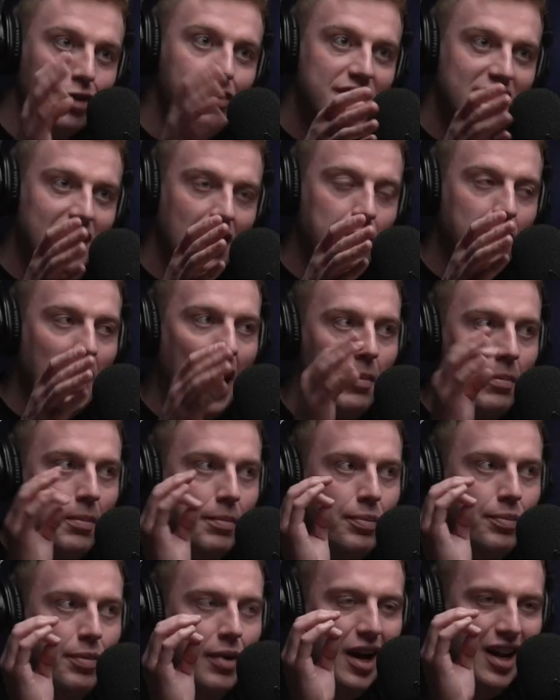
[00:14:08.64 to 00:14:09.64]
reason
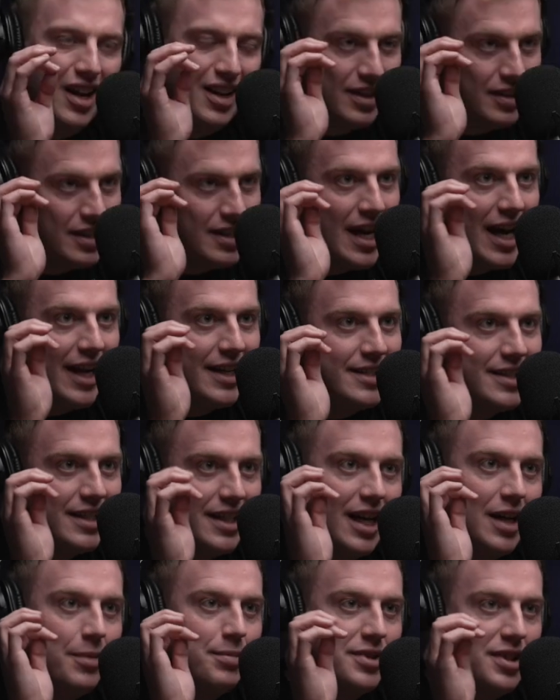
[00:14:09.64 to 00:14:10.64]
I'm
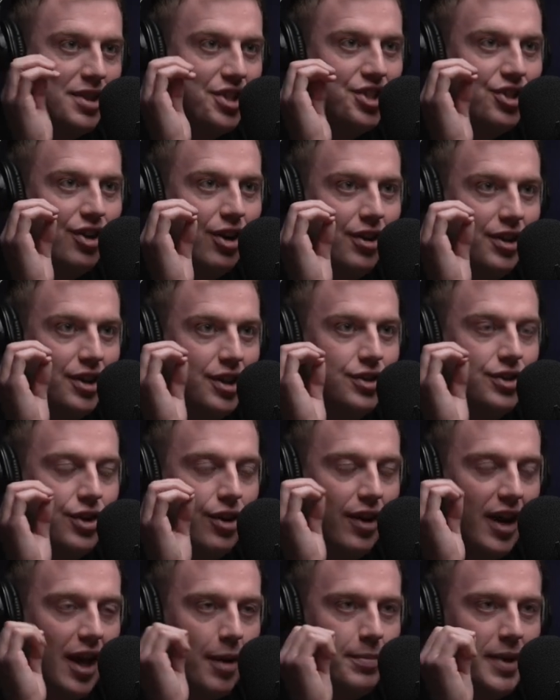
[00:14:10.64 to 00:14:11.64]
99% sure that you
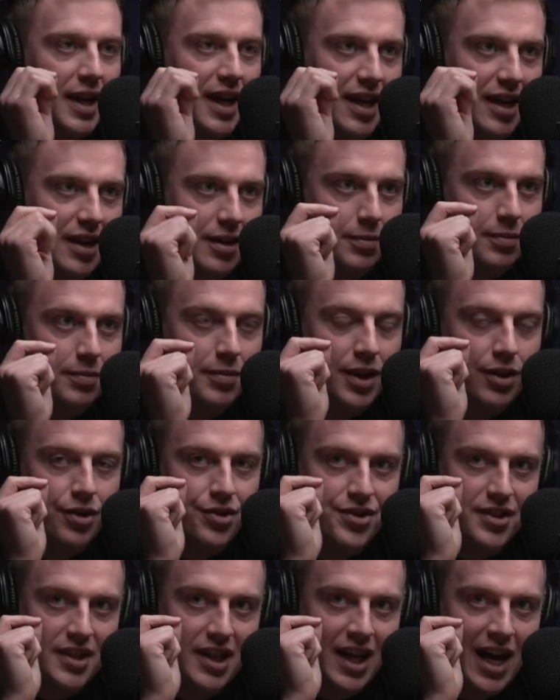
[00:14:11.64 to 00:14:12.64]
don't get paid
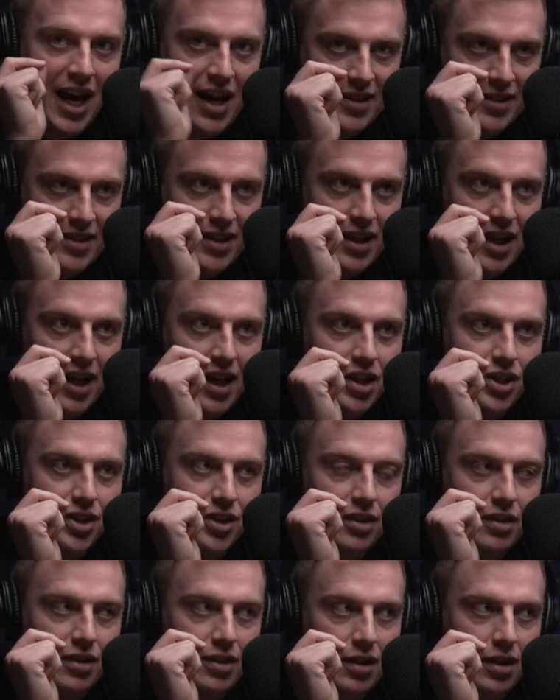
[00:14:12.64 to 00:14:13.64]
because the casting
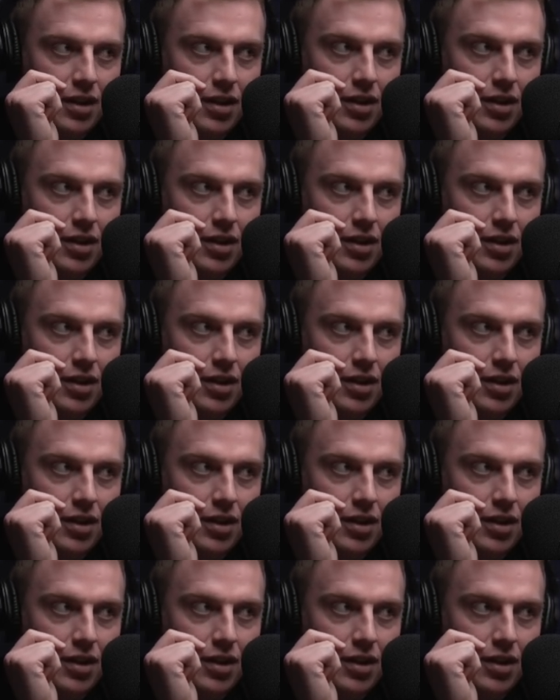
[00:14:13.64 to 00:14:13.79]
agent